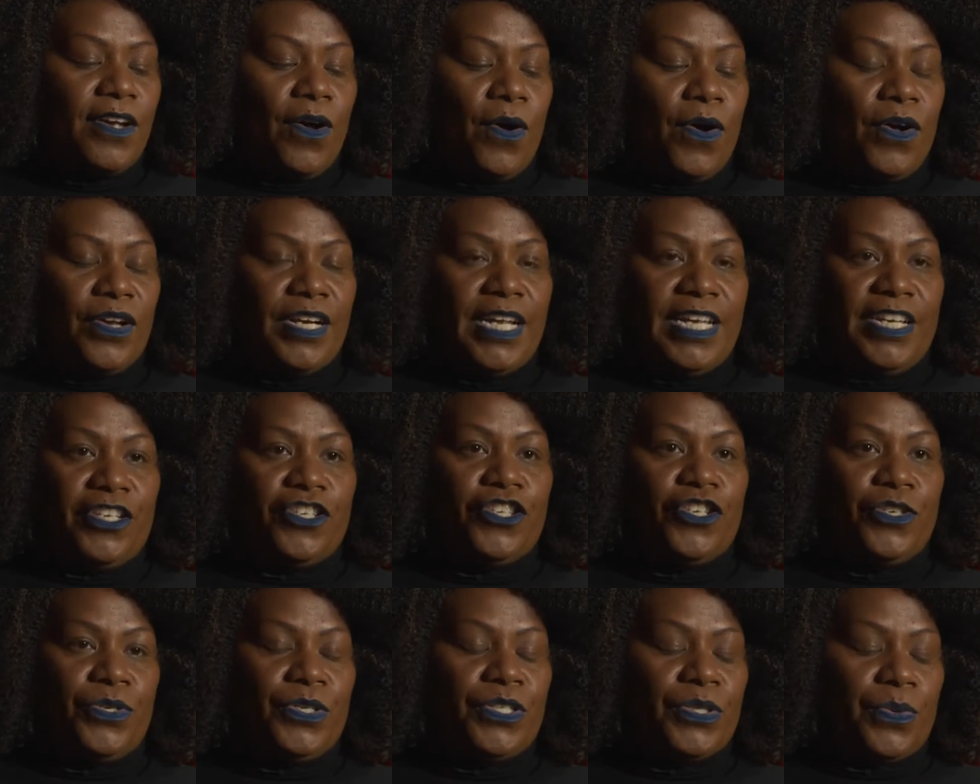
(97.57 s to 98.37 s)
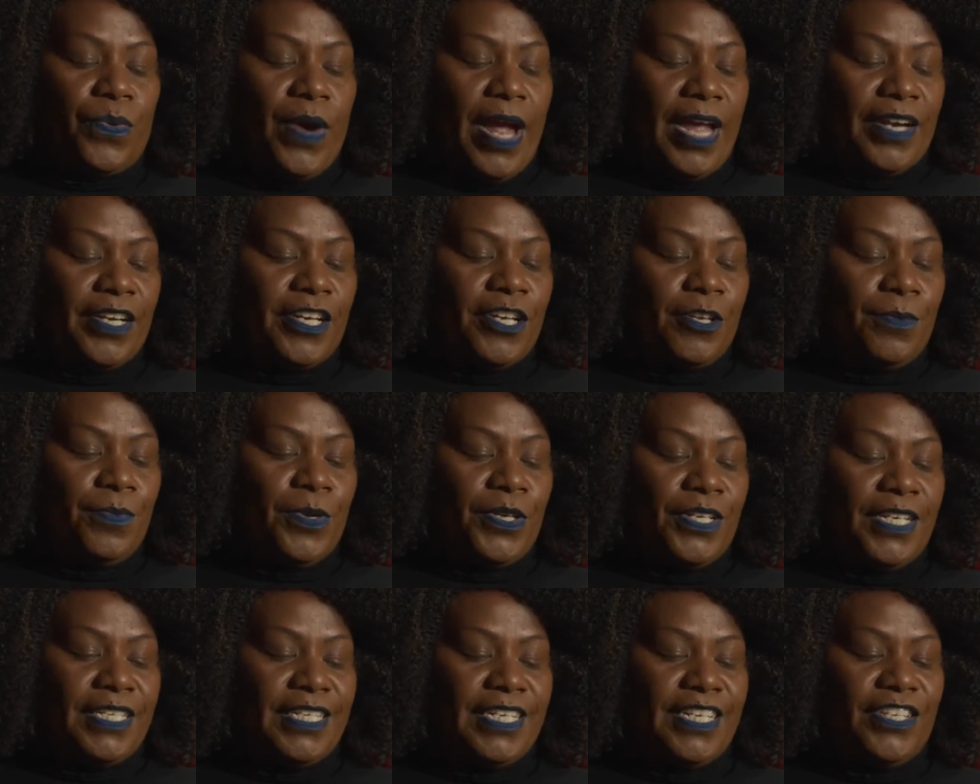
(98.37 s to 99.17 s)
on issues around
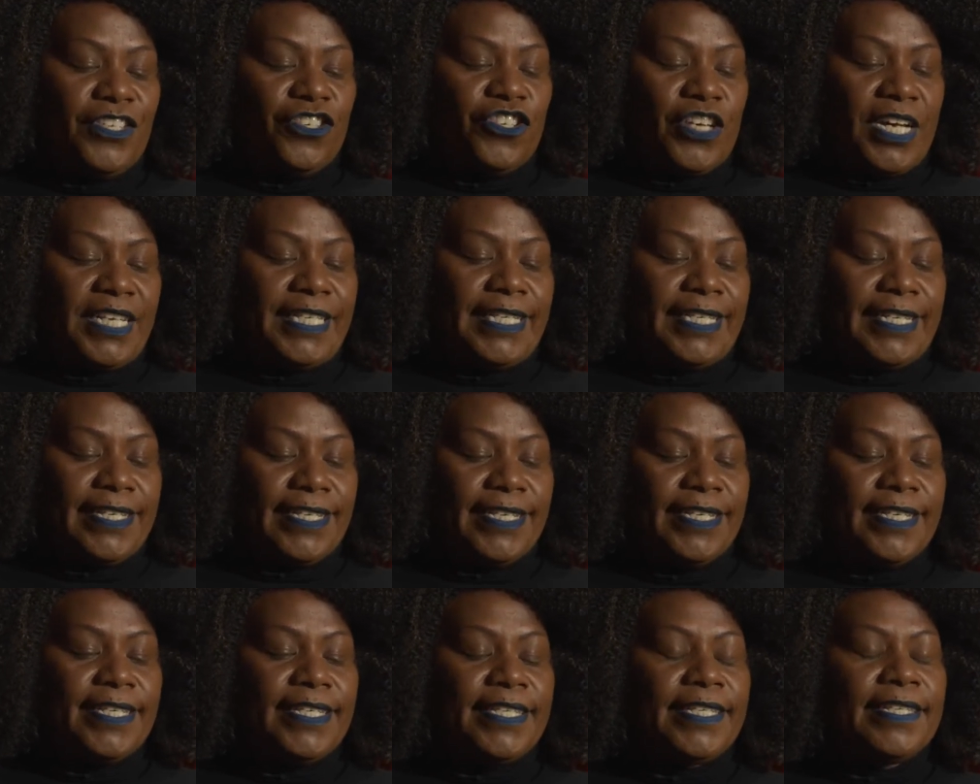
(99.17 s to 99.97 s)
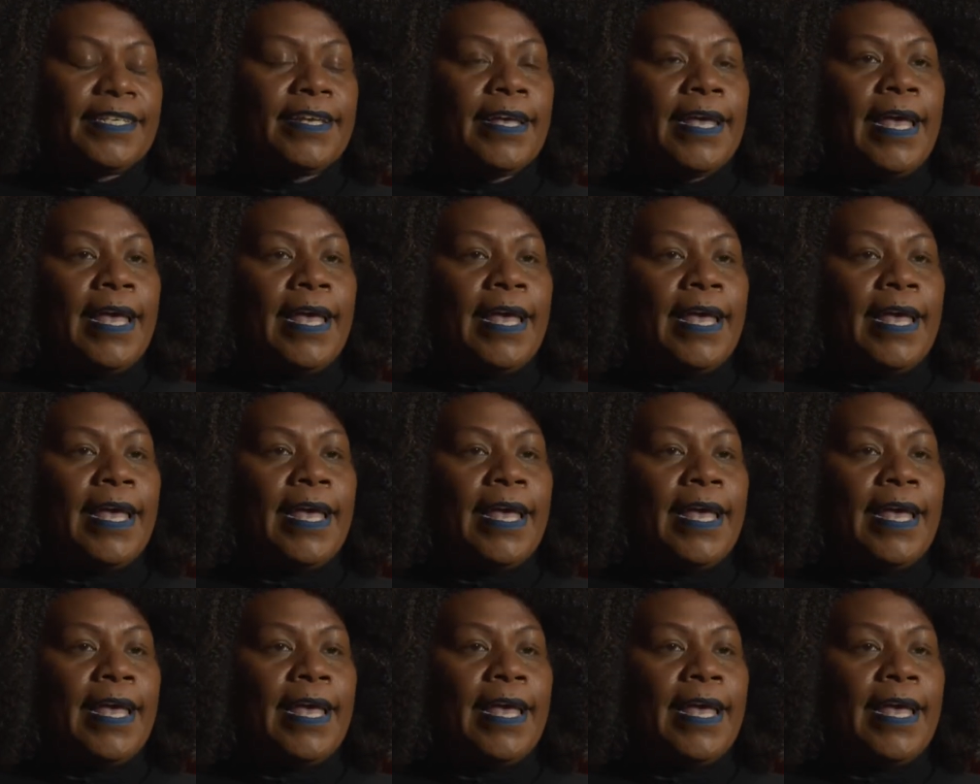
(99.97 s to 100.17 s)
community justice.